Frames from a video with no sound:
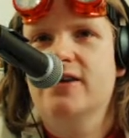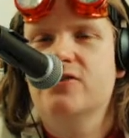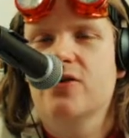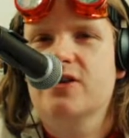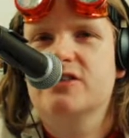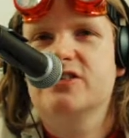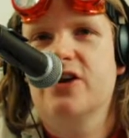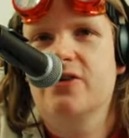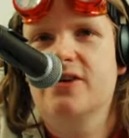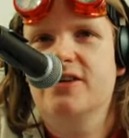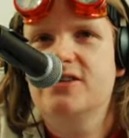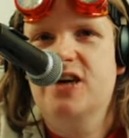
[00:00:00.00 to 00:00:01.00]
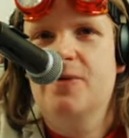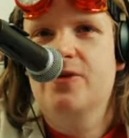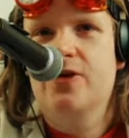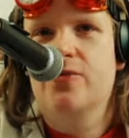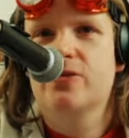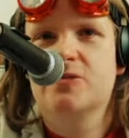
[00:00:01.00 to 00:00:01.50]
not necessarily any time
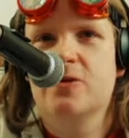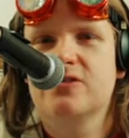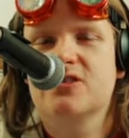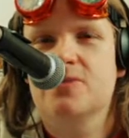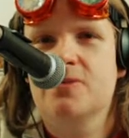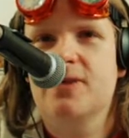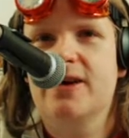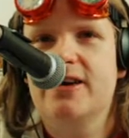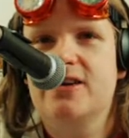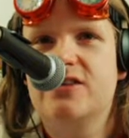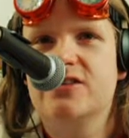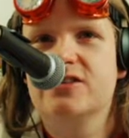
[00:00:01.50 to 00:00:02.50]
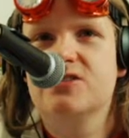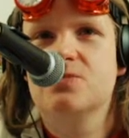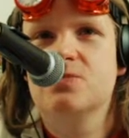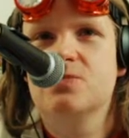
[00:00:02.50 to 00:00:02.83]
another response could be played, because